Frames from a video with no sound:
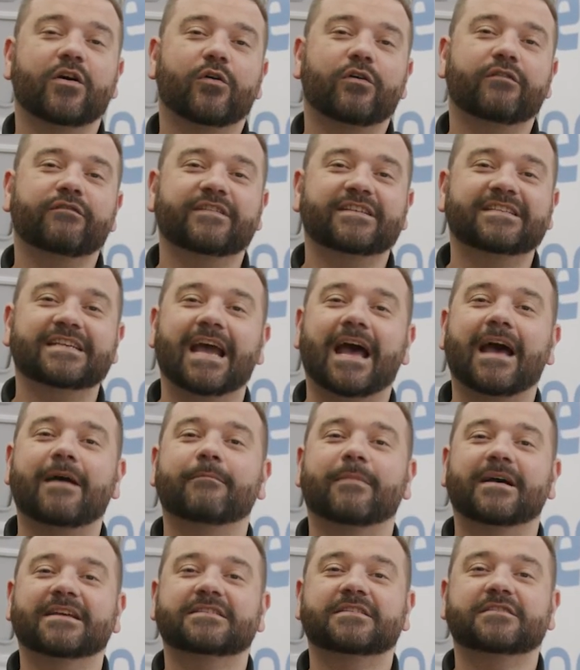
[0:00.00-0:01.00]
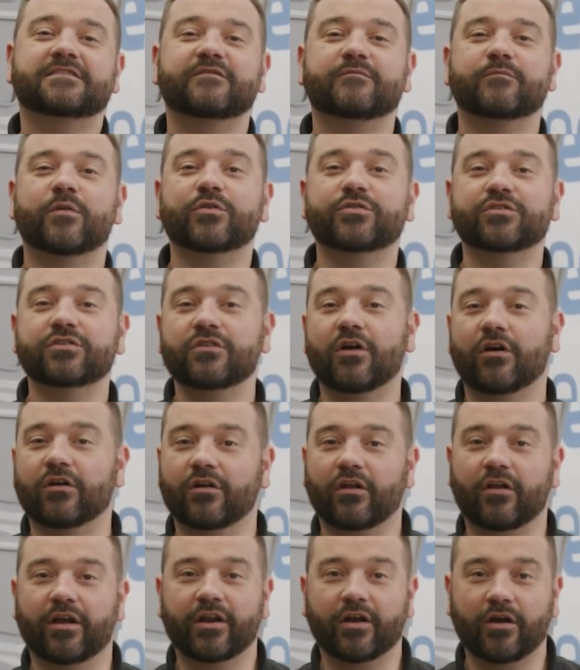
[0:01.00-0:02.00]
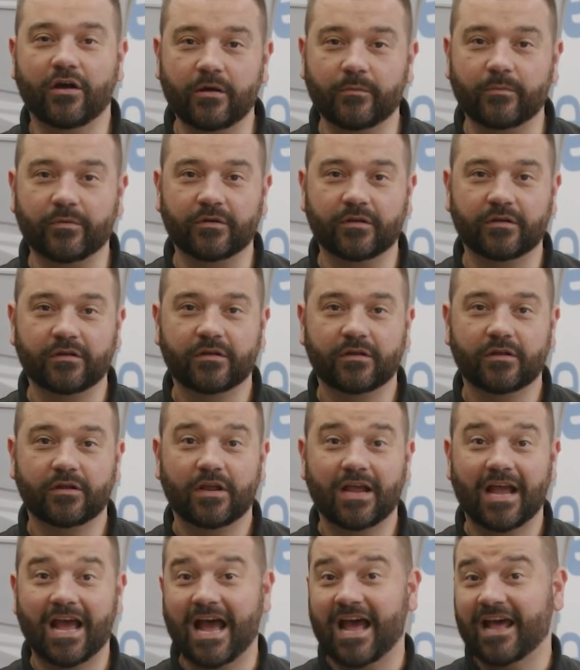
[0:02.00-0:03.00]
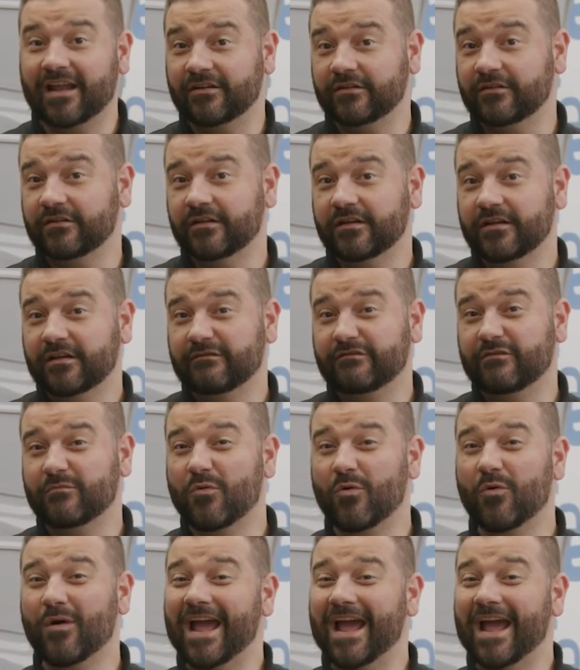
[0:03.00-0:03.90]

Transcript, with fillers: or visit our Masters of Motion online hub. And for